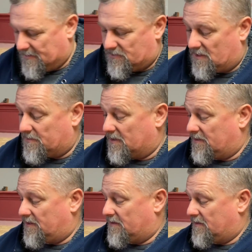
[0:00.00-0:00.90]
So what I'm going
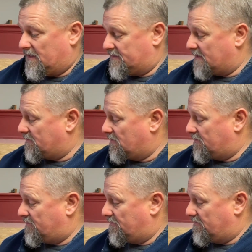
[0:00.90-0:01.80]
to do is I'm going
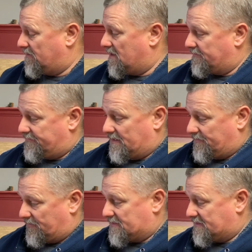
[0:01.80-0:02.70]
to
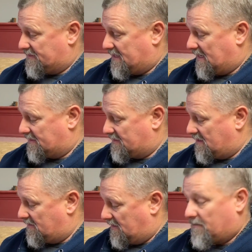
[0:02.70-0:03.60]
dump the rest of this gas
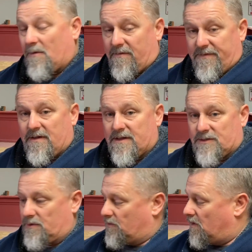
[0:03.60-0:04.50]
out, and I'm going to fill
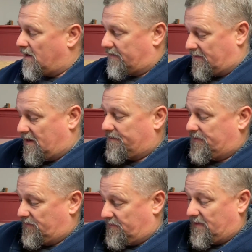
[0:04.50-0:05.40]
this with water up
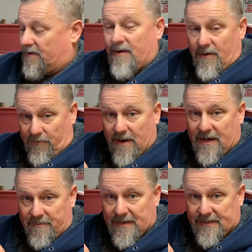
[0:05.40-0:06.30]
to the
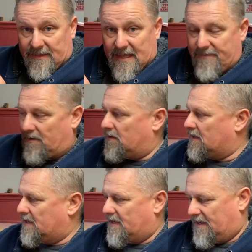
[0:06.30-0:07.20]
recommended level.
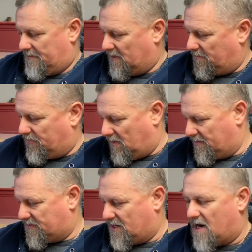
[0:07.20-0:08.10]
And then I'll put all
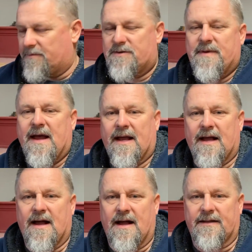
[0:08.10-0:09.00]
this garbage back
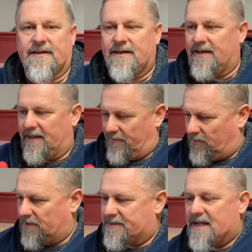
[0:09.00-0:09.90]
on, and
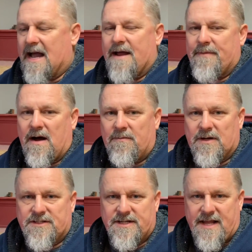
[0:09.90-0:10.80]
we're going to time how
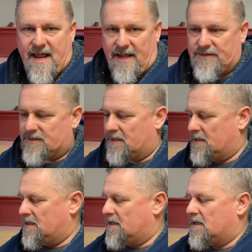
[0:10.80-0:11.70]
much it takes
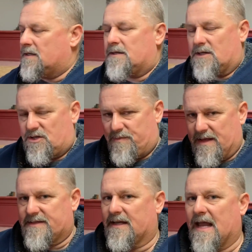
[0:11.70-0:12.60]
to
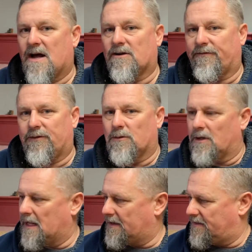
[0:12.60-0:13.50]
dispense a gallon of
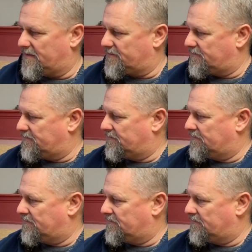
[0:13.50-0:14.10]
fuel out of this